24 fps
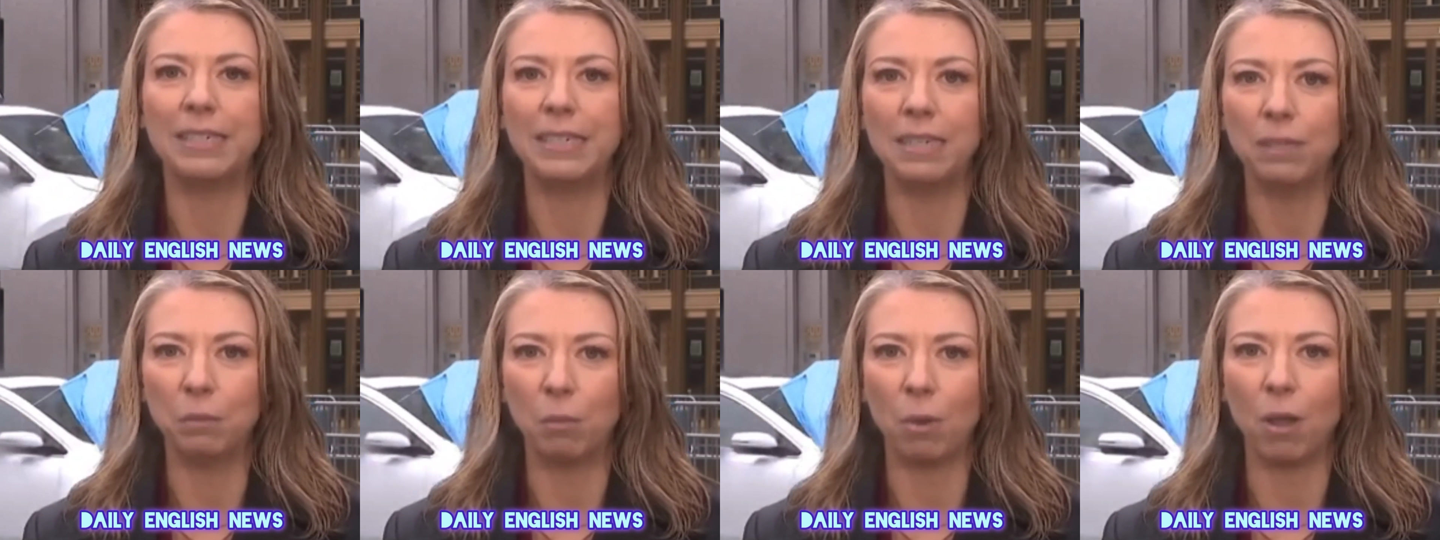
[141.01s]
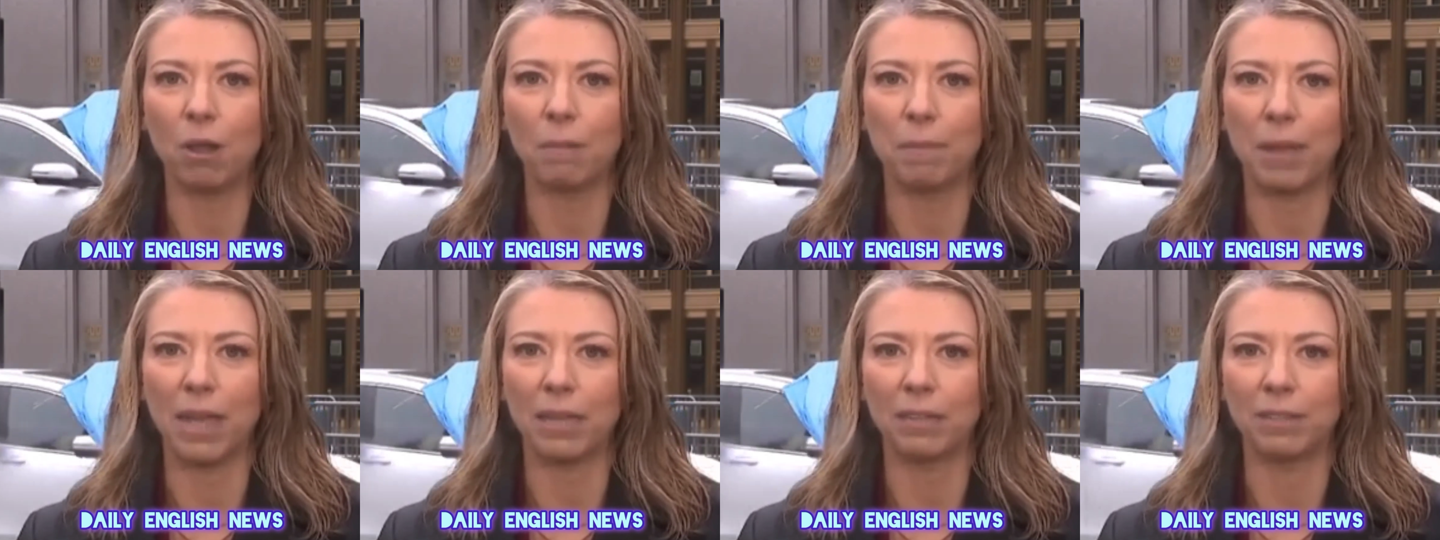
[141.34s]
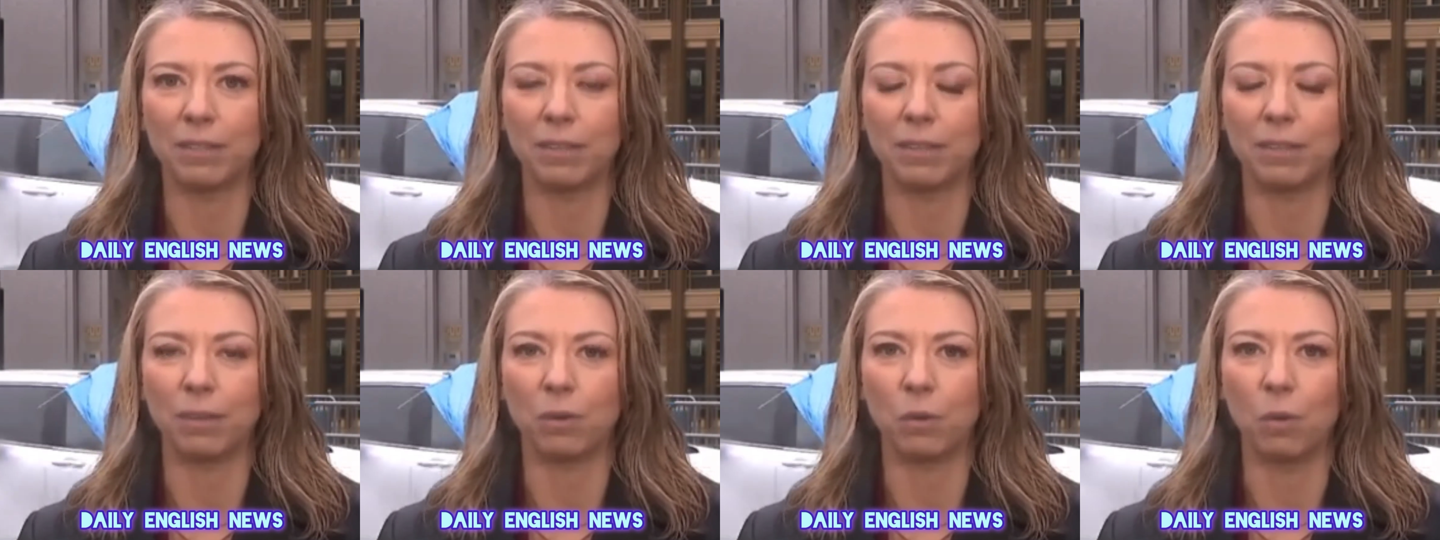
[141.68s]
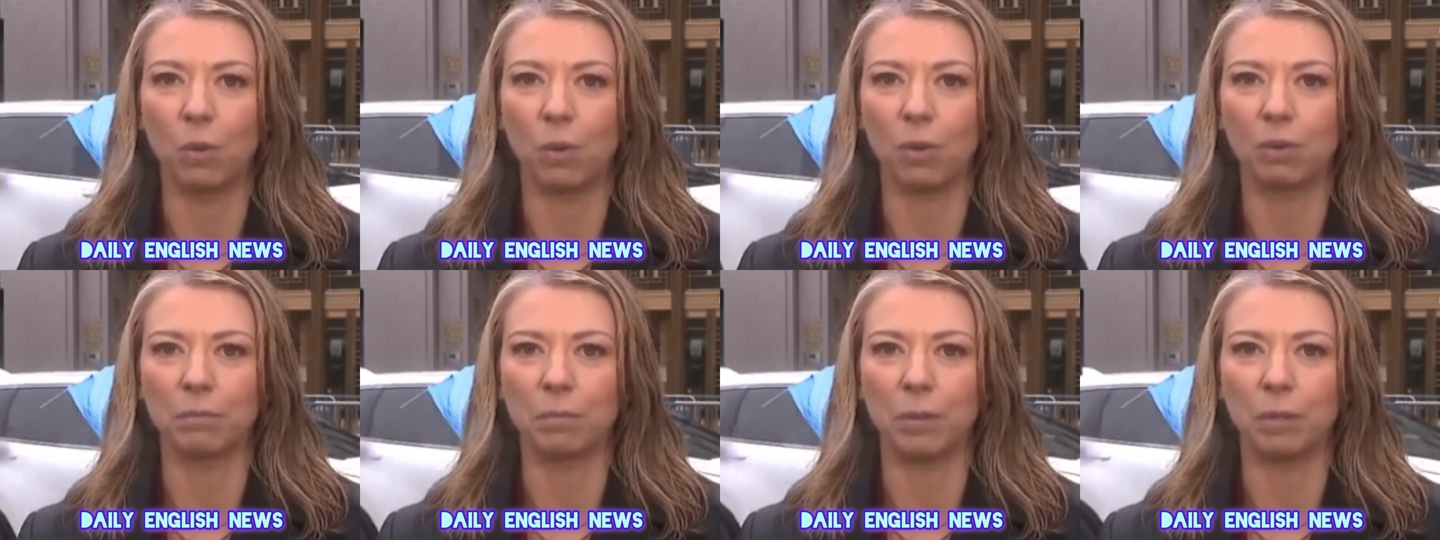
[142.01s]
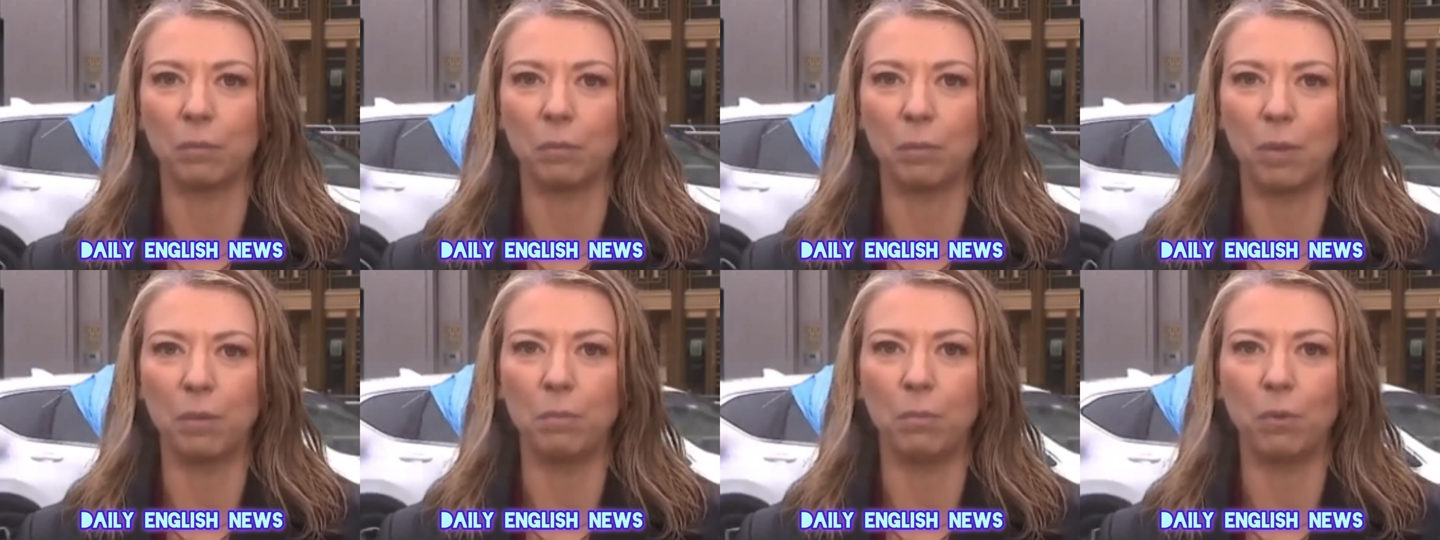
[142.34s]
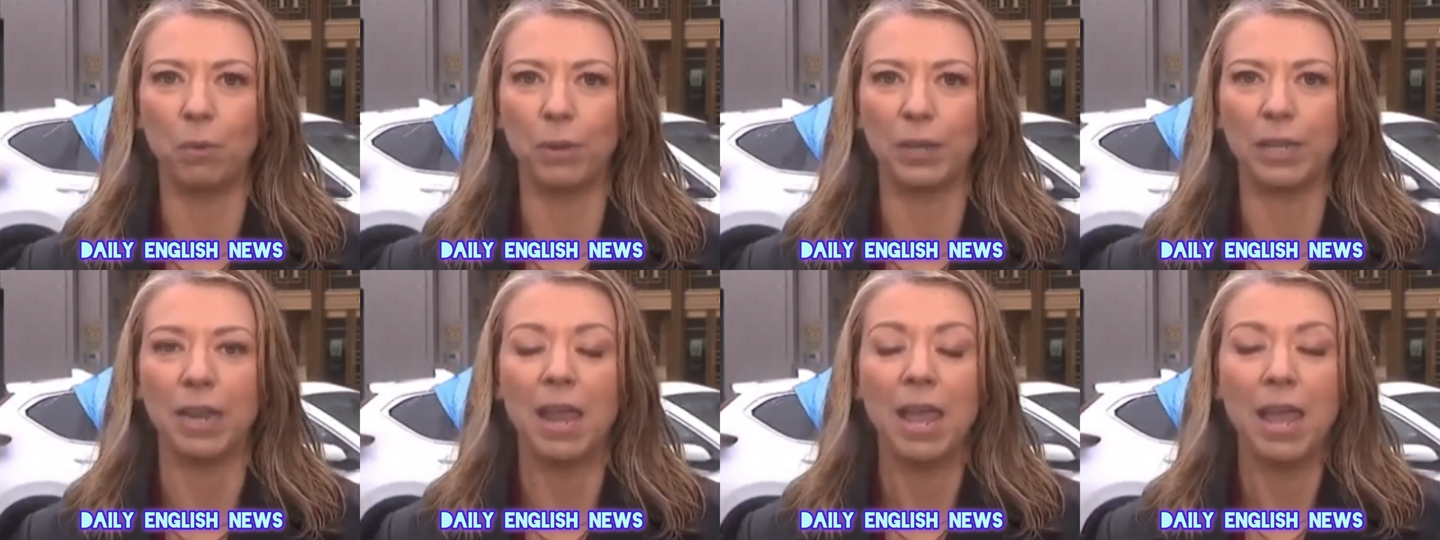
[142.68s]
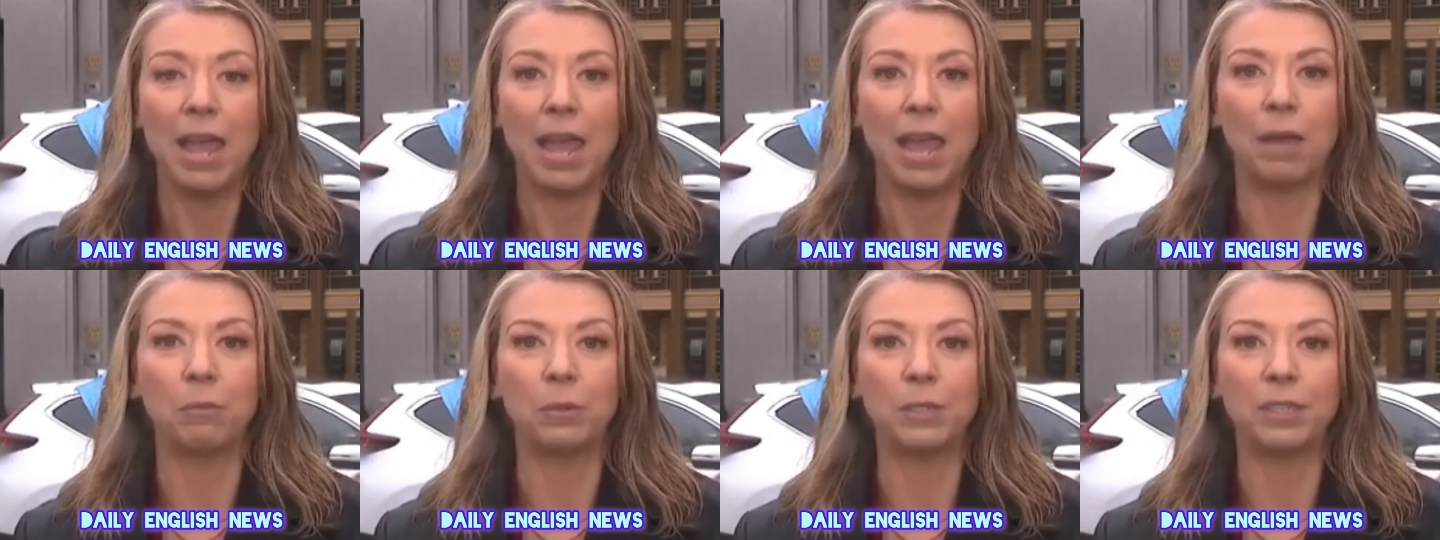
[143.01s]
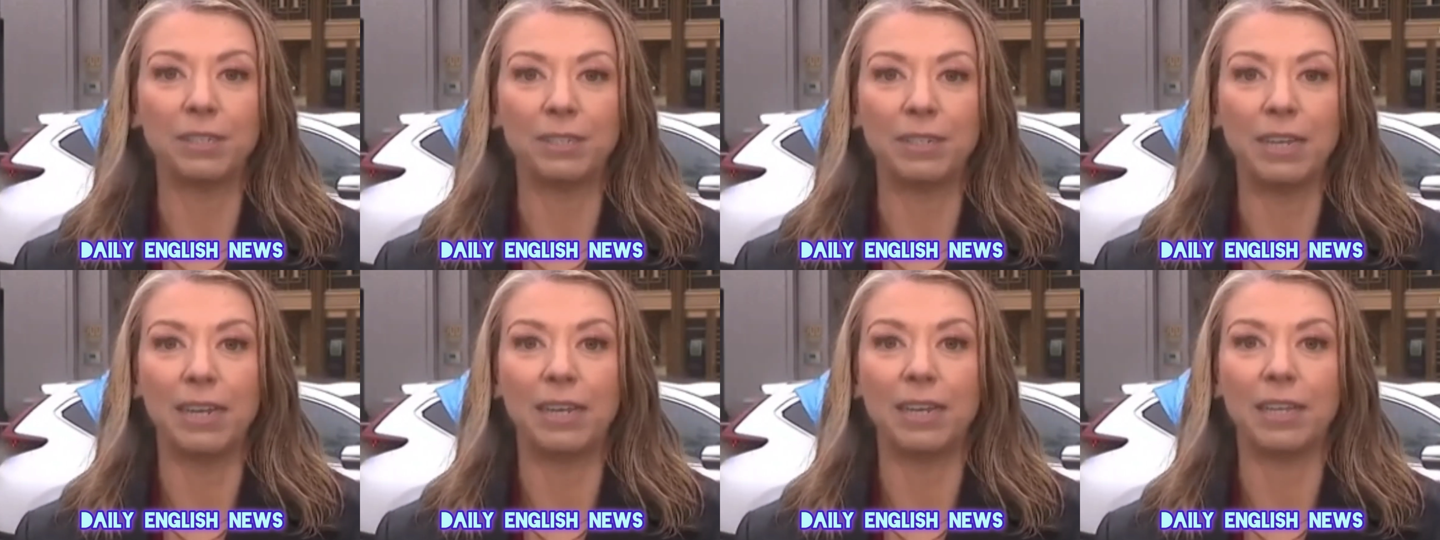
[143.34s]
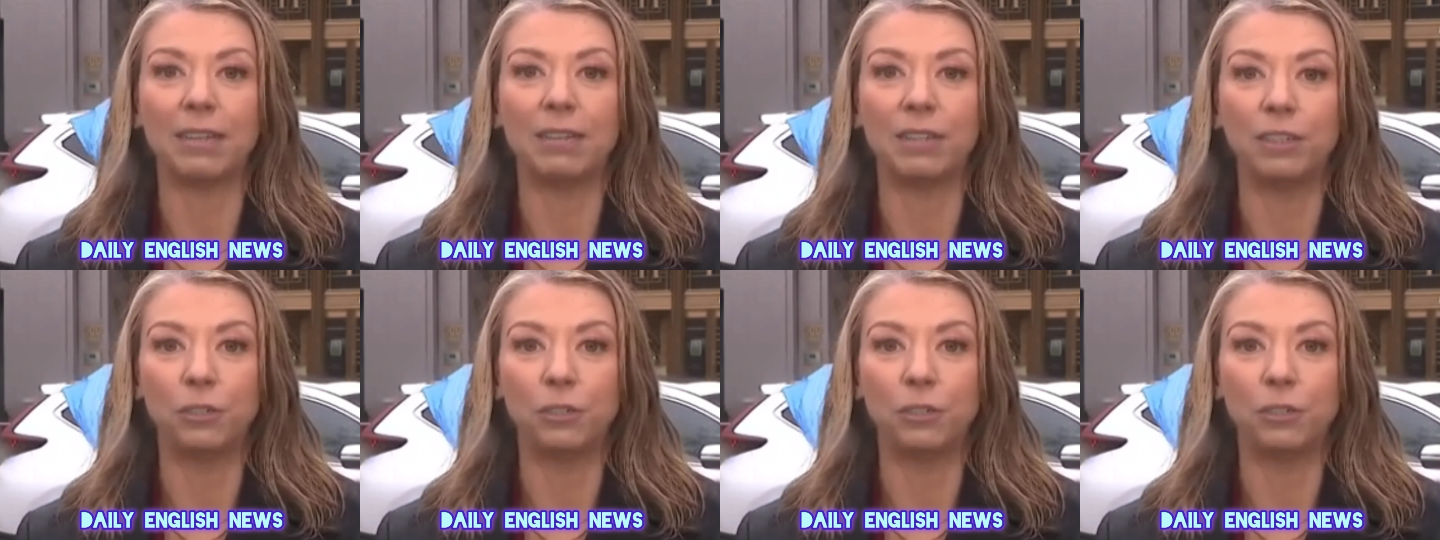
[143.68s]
did walk back into the courtroom at one point and was standing,